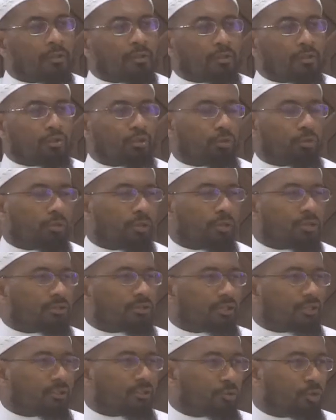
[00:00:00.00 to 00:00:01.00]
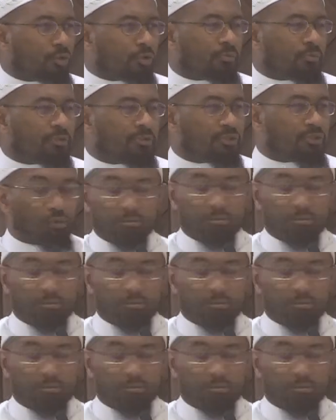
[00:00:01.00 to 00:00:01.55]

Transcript: So in this second khutbah is a